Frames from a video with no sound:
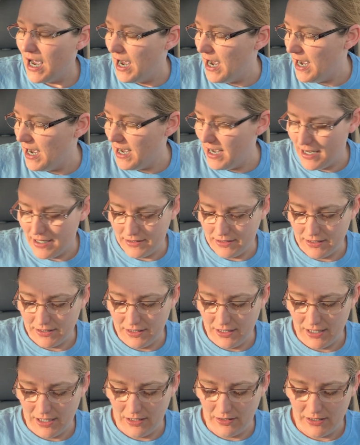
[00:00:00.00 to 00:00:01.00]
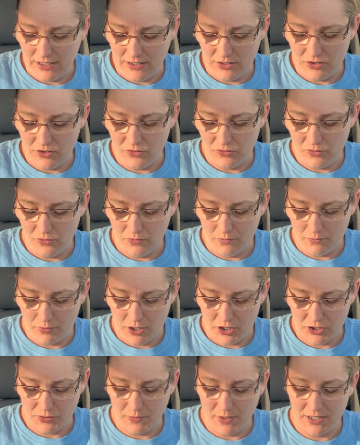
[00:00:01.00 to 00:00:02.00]
I did not need to
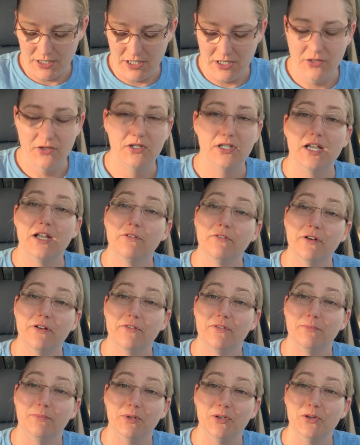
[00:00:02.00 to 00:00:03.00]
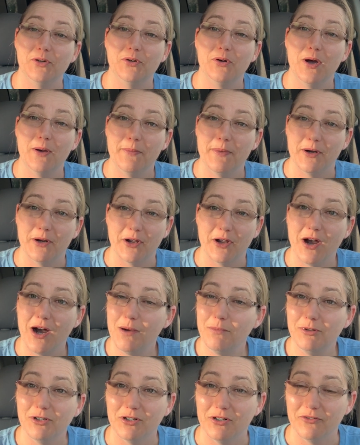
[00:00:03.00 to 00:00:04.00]
brush my teeth to get rid of the blueberry
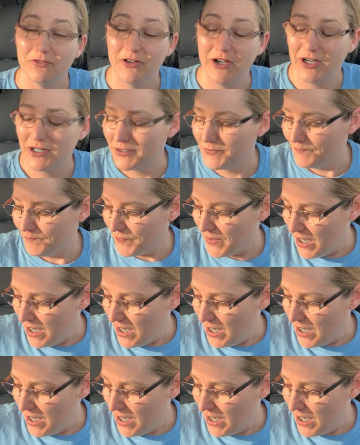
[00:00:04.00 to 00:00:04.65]
cobbler effect.